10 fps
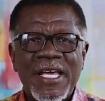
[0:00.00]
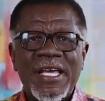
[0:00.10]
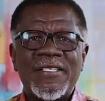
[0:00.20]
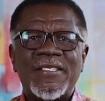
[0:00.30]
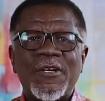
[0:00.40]

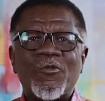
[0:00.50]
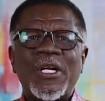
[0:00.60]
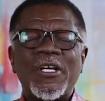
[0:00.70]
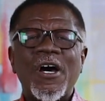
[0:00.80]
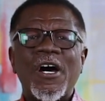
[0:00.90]
is that
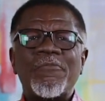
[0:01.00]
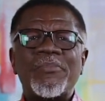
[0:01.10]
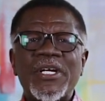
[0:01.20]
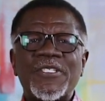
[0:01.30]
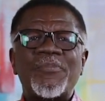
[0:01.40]
when God
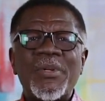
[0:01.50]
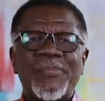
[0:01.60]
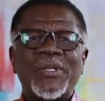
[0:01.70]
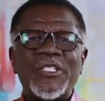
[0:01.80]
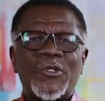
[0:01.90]
brings
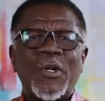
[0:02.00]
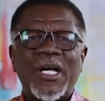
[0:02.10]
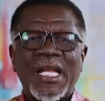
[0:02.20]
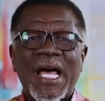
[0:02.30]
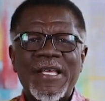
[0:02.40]
people into
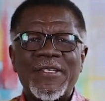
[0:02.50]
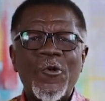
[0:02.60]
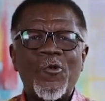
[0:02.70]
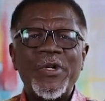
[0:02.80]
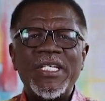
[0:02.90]
our lives,
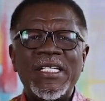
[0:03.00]
we